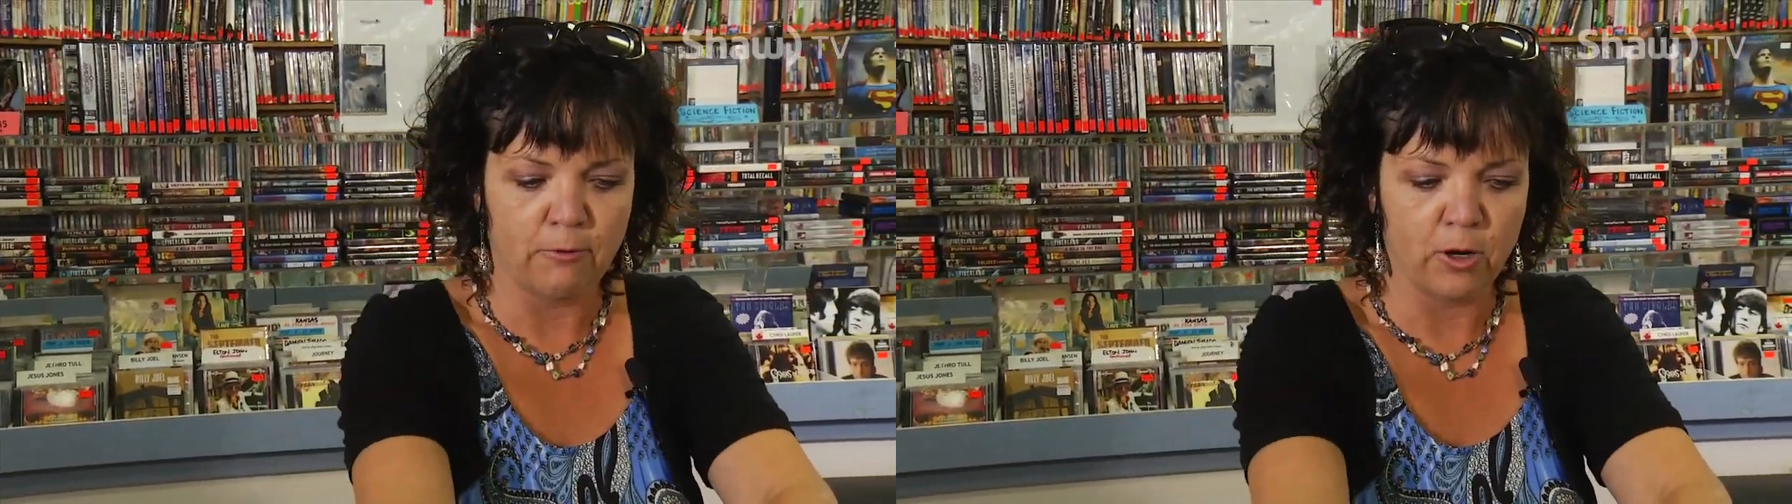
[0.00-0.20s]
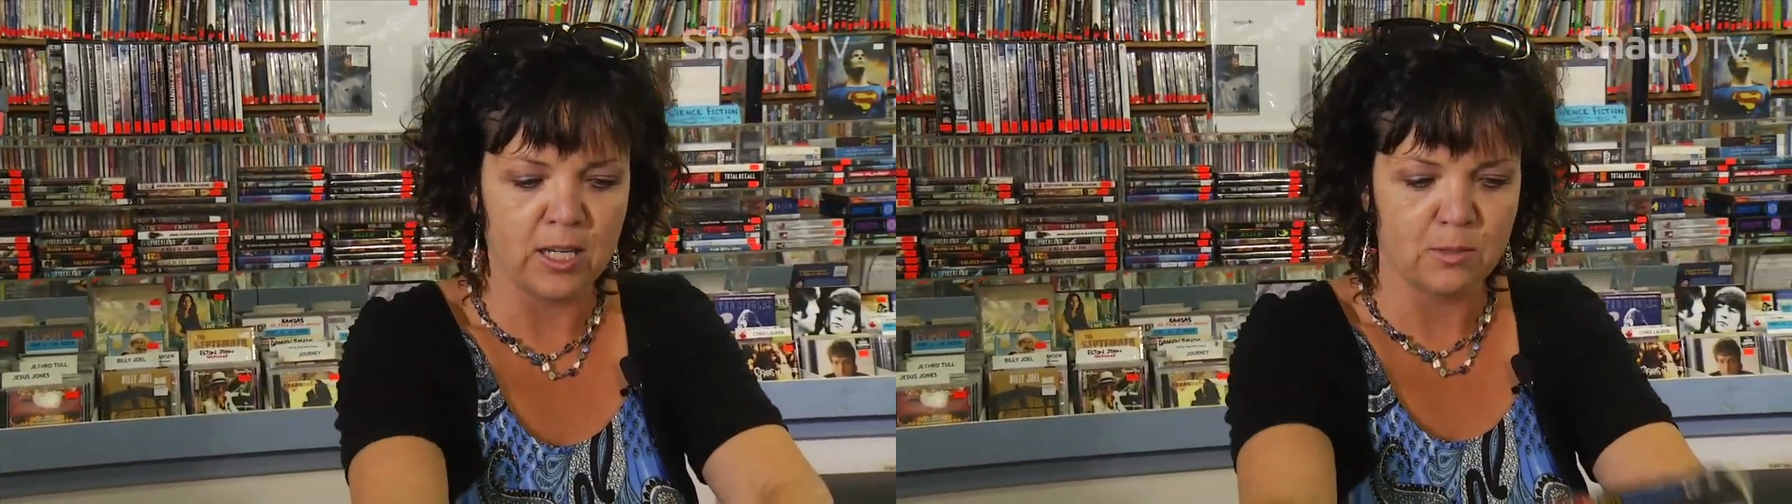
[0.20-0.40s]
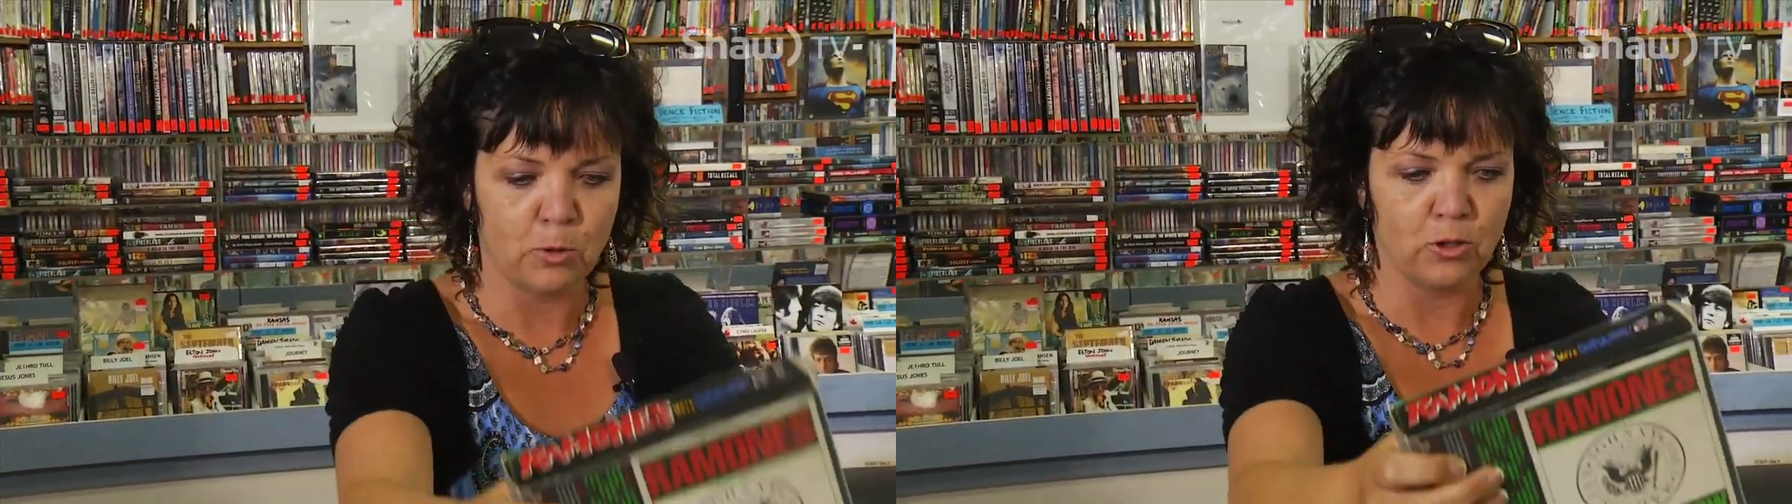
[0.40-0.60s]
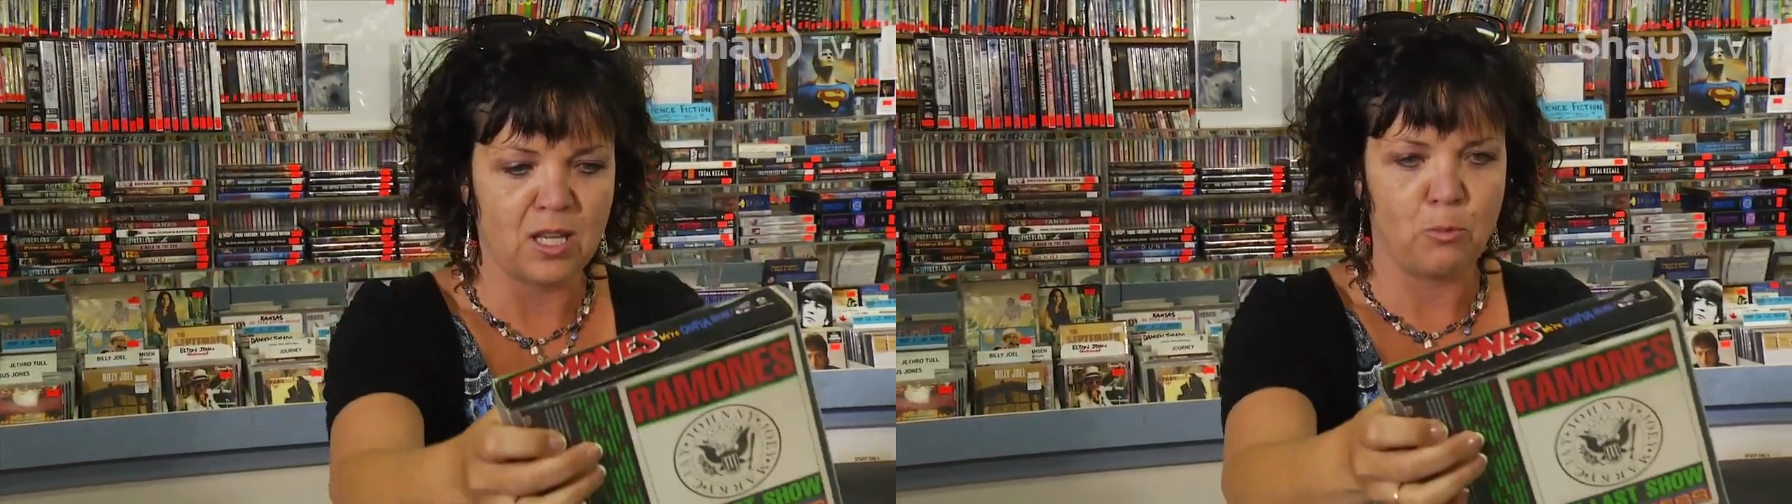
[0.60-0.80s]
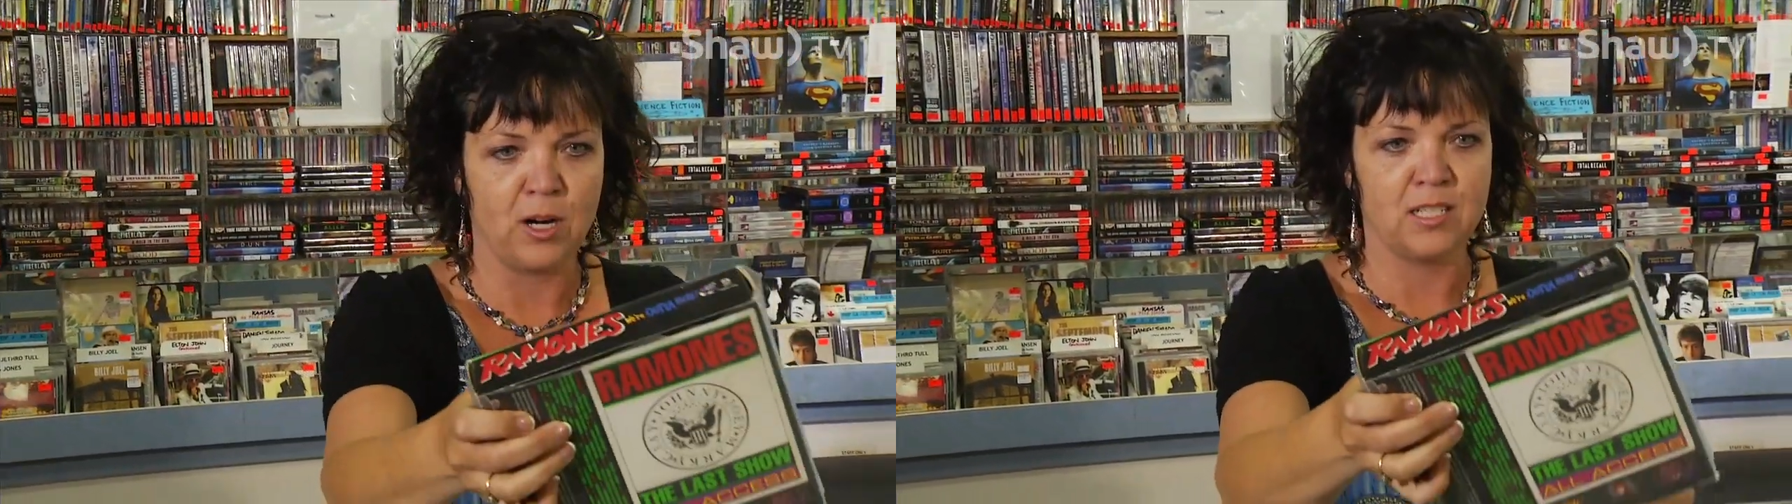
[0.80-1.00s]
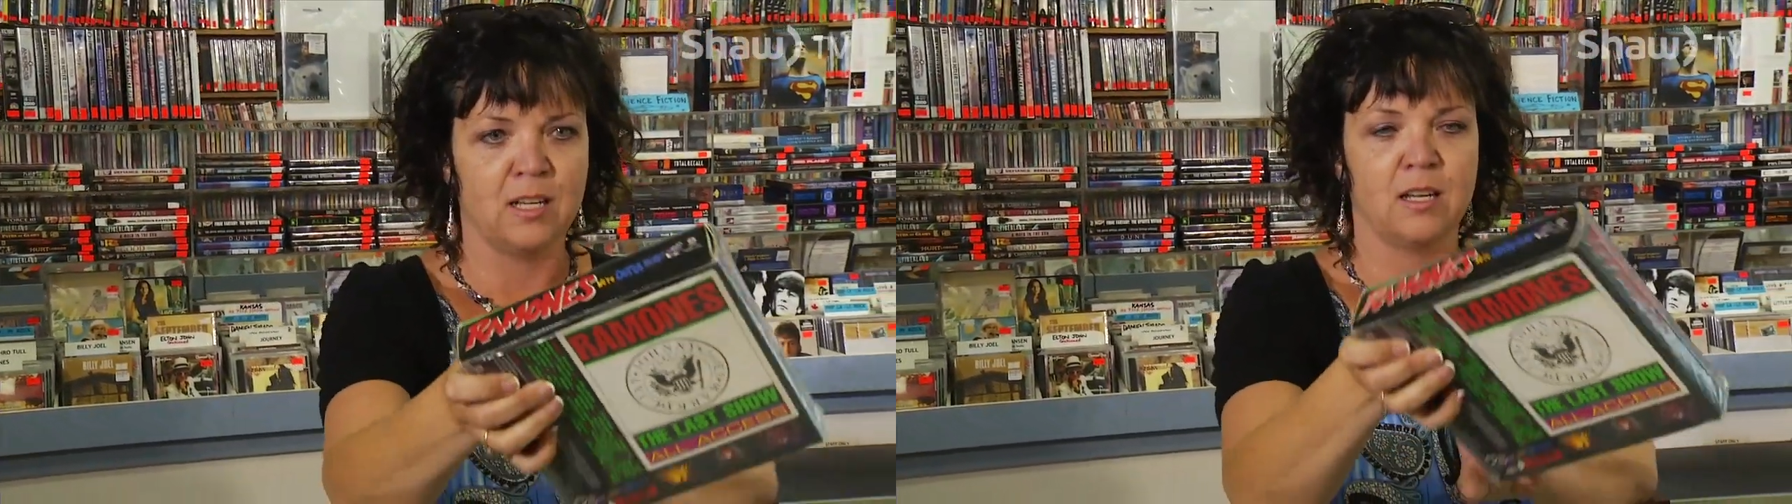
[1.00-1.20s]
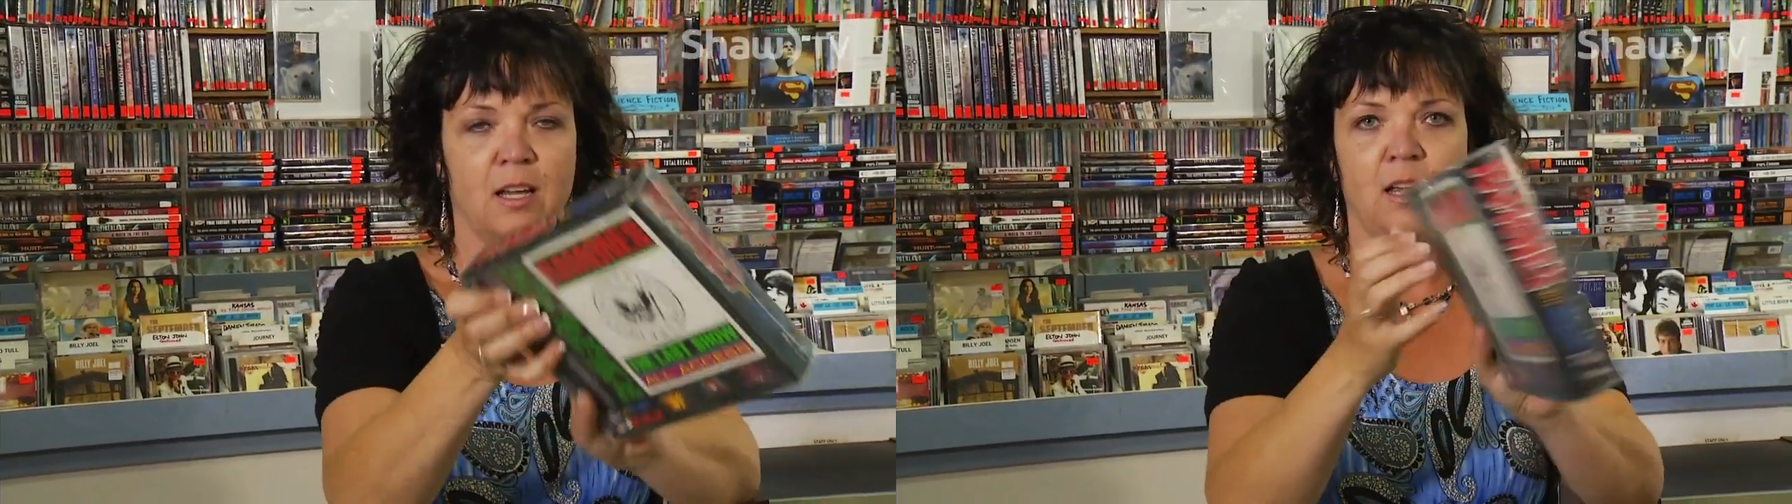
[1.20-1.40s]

for his birthday present.